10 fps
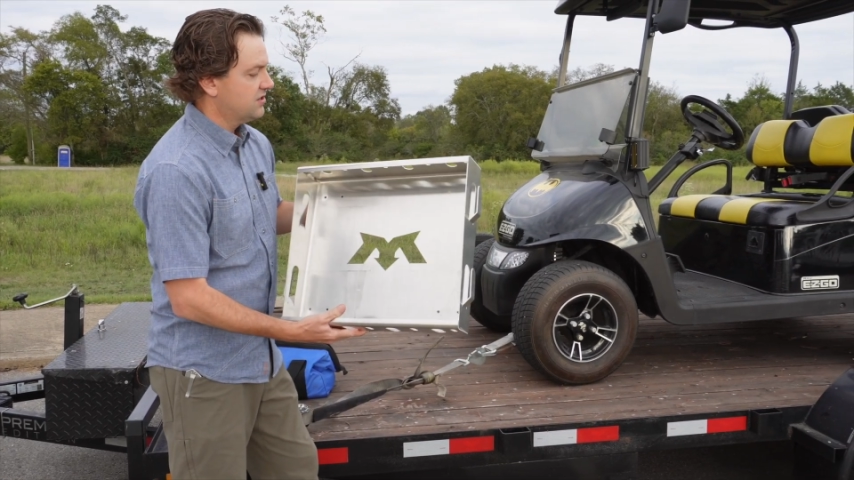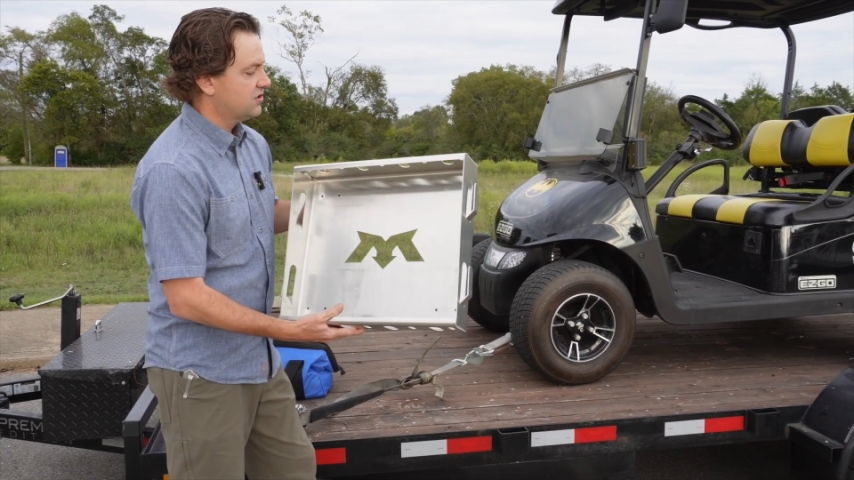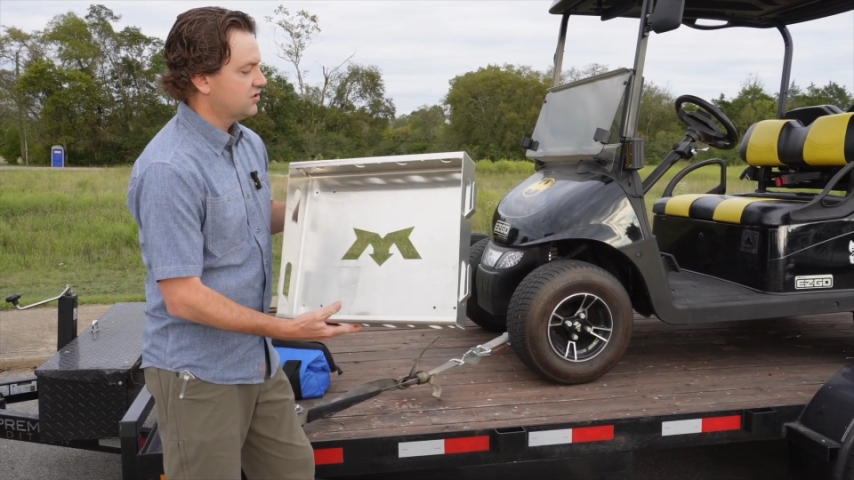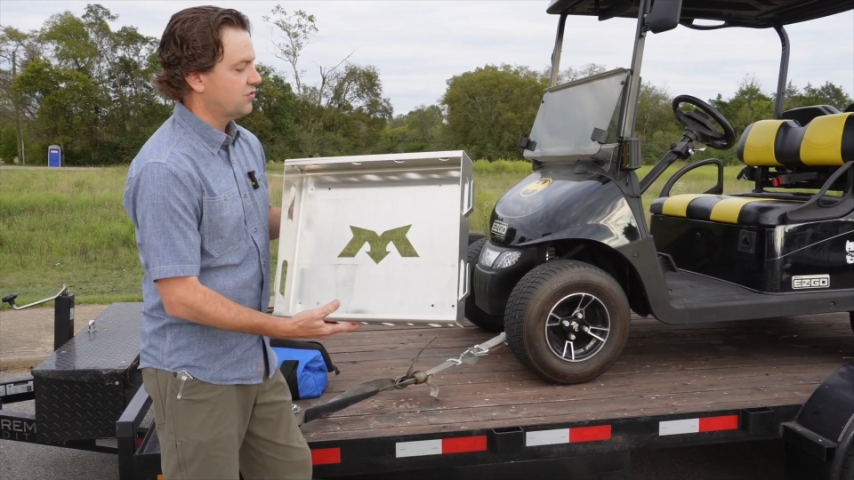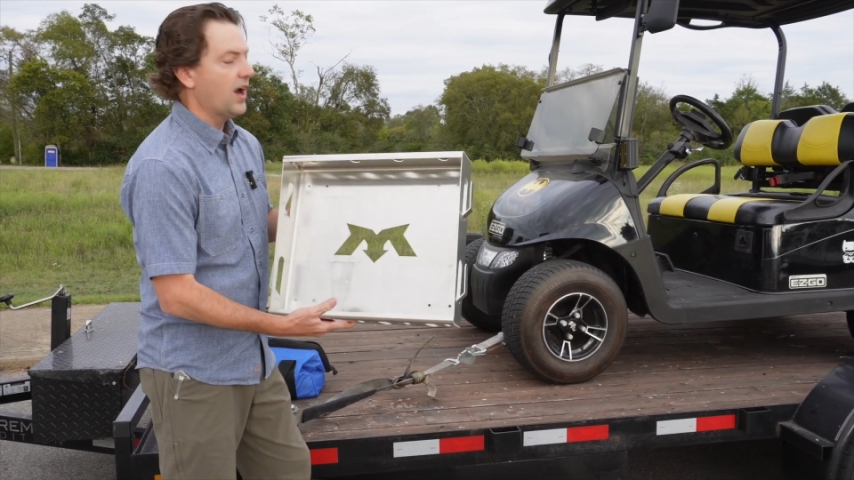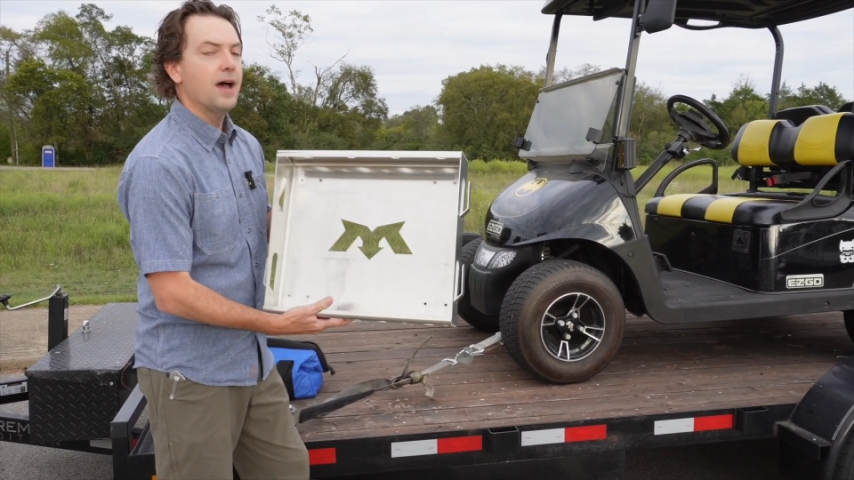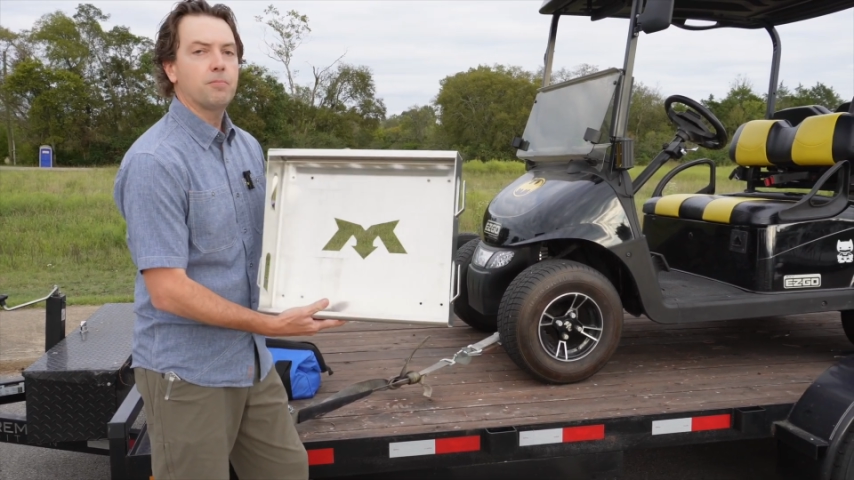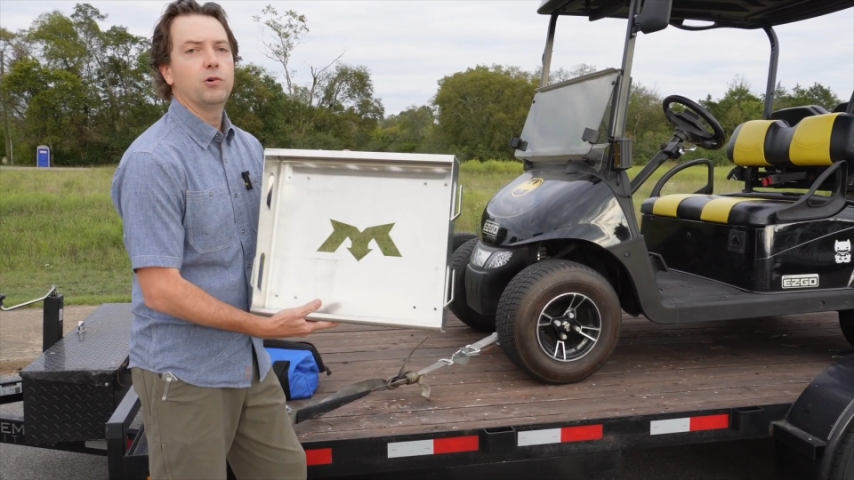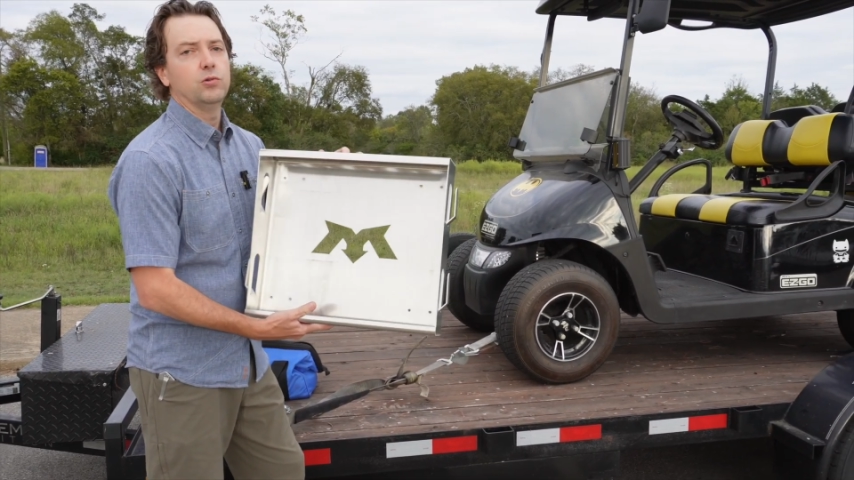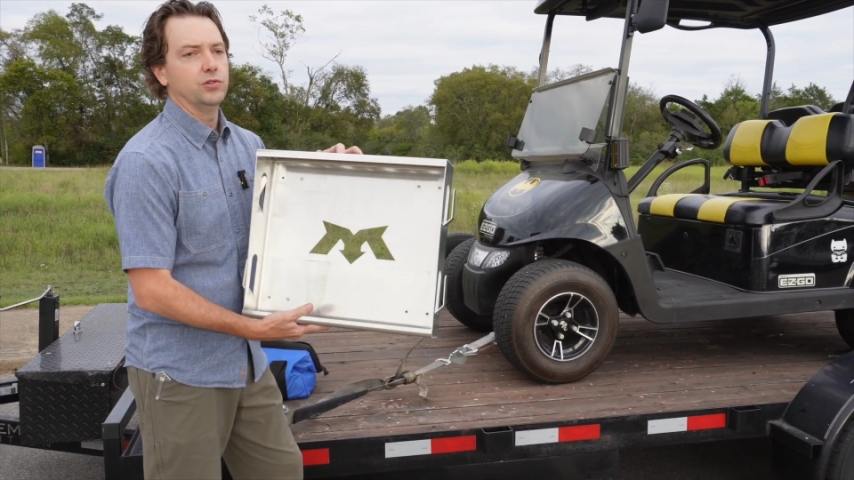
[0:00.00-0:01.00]
strap
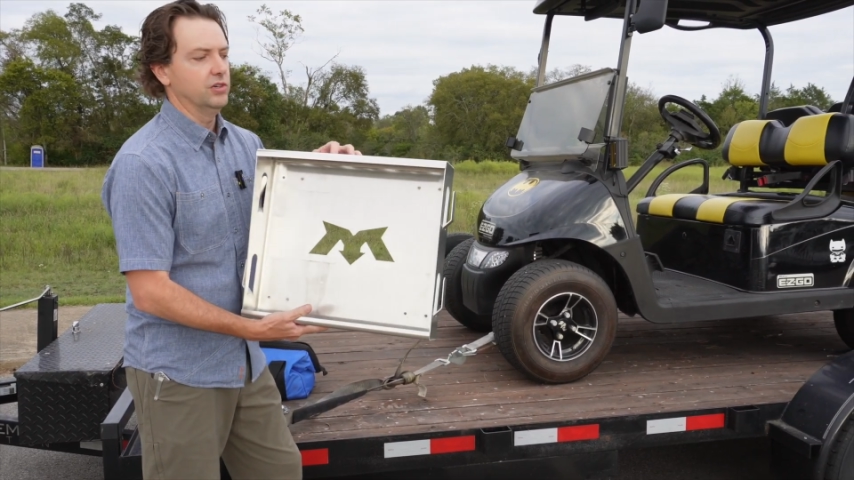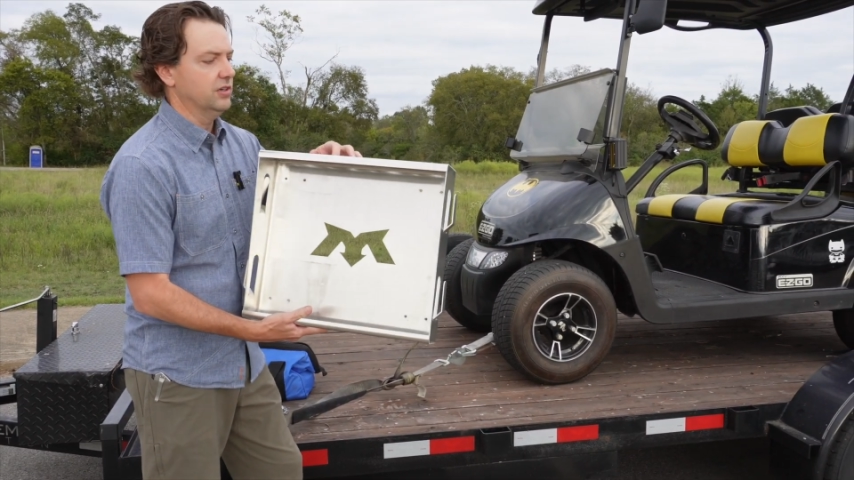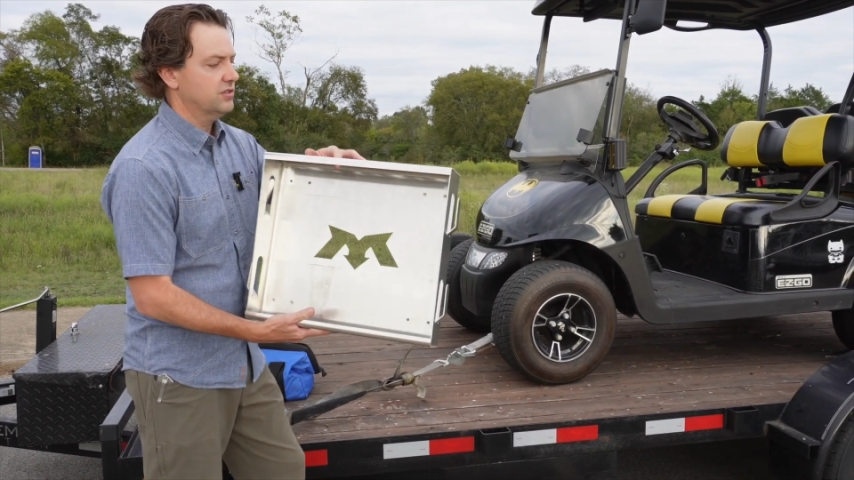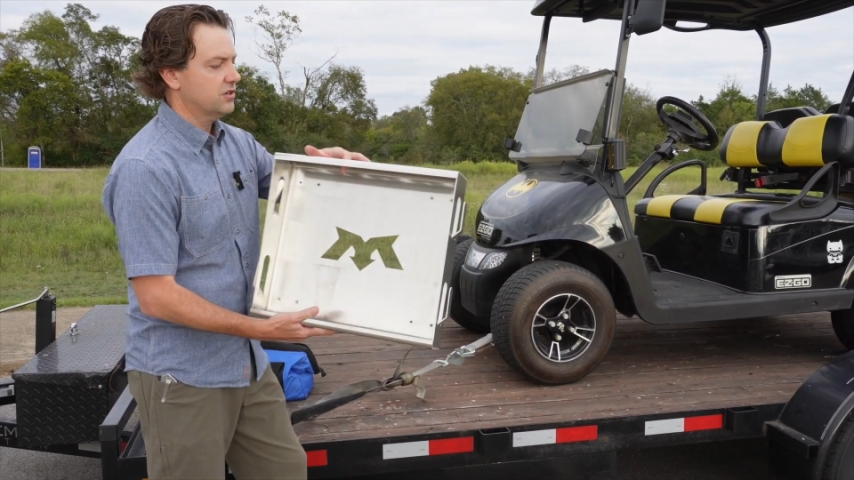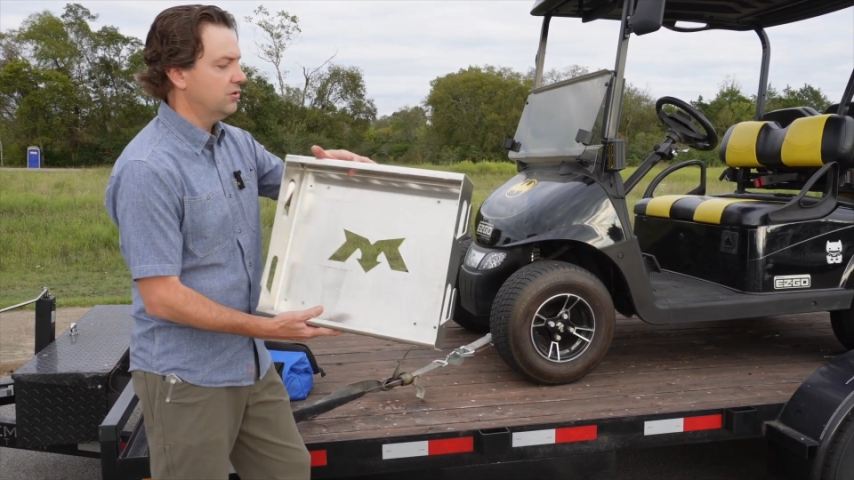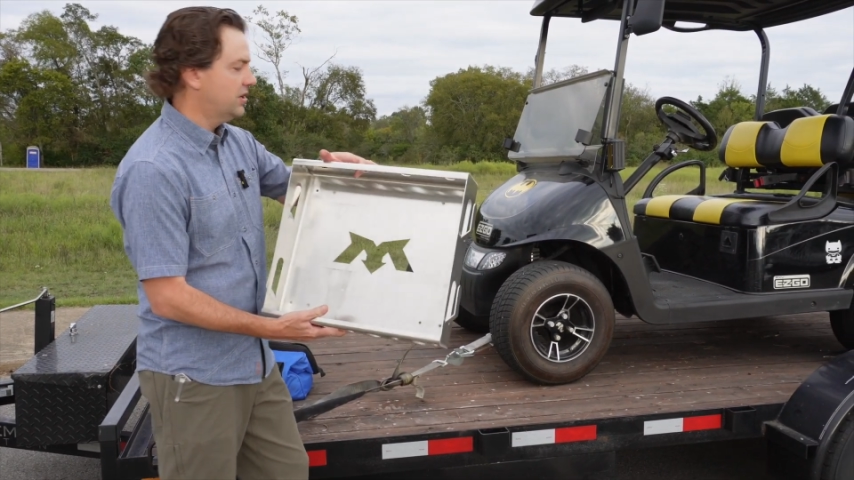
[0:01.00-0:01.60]
holder. So